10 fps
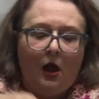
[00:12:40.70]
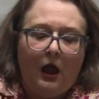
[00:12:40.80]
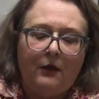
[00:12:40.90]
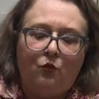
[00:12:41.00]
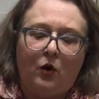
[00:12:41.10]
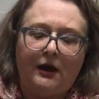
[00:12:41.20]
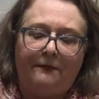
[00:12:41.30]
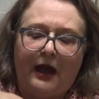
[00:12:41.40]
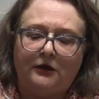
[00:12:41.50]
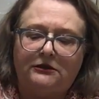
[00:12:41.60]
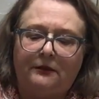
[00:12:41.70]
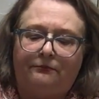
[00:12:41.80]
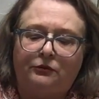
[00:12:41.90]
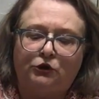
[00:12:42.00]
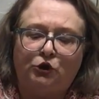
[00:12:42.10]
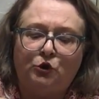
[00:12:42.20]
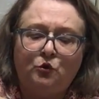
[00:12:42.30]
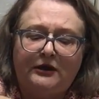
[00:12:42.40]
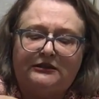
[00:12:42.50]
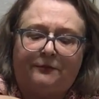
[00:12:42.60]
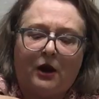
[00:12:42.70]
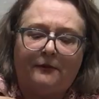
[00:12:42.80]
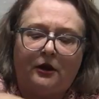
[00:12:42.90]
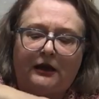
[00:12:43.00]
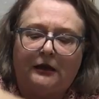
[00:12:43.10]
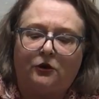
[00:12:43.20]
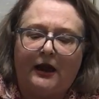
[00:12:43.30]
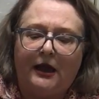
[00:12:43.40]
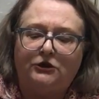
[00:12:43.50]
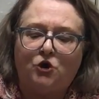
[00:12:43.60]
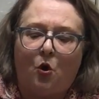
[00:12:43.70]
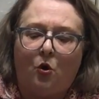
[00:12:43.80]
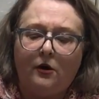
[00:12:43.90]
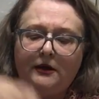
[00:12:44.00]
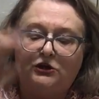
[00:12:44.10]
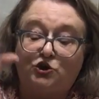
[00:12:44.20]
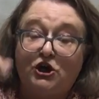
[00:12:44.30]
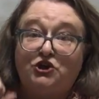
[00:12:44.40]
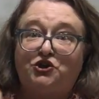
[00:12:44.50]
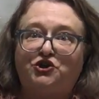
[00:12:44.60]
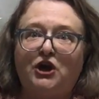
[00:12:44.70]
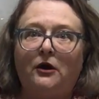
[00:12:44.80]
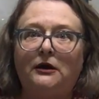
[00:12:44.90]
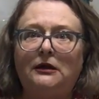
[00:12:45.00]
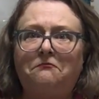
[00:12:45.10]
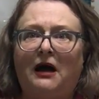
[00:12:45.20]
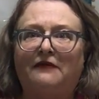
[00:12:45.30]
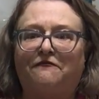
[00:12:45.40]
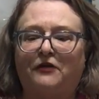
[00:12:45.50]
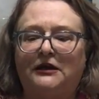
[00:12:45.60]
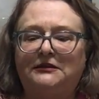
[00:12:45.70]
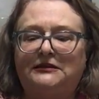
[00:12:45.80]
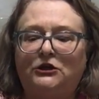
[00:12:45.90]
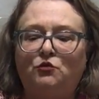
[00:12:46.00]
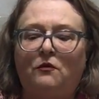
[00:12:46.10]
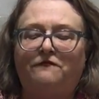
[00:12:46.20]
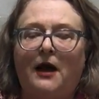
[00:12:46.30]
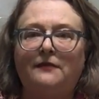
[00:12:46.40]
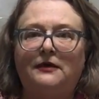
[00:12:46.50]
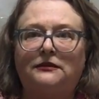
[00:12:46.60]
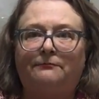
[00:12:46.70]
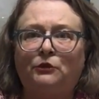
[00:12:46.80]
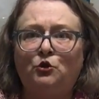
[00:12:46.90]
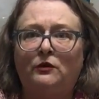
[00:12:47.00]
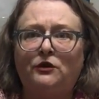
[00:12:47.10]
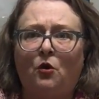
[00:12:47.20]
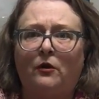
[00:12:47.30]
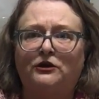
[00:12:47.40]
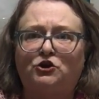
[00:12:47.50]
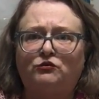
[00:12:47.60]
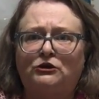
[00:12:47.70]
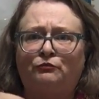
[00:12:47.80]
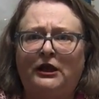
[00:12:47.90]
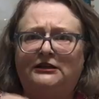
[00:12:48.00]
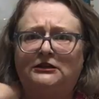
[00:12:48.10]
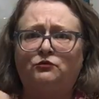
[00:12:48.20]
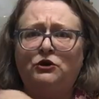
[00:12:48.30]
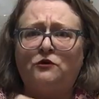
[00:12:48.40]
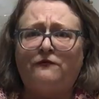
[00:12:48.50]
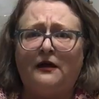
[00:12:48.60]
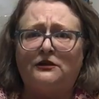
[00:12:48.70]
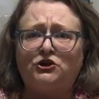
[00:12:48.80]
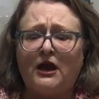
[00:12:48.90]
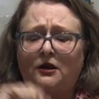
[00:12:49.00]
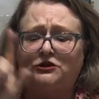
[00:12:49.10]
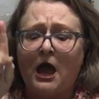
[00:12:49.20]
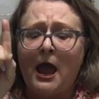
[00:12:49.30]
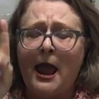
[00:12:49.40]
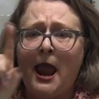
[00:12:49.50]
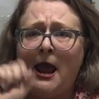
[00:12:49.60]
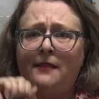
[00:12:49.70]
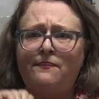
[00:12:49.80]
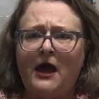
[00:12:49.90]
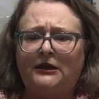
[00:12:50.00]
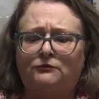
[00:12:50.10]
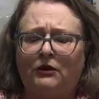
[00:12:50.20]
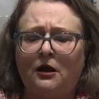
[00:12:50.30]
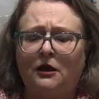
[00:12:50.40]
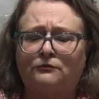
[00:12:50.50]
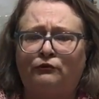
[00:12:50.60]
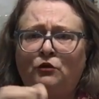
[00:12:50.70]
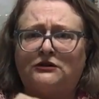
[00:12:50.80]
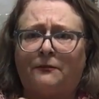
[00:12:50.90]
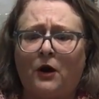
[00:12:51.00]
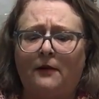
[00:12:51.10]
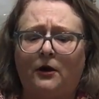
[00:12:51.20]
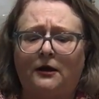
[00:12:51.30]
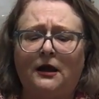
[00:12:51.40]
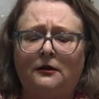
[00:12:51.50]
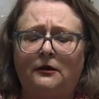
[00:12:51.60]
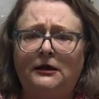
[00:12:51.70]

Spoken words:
And what about the blue as the primary color and orange? Stare at it, my friends, and you will find that the blue and the orange switch places when you find the shadows. And that is because blue is a primary color.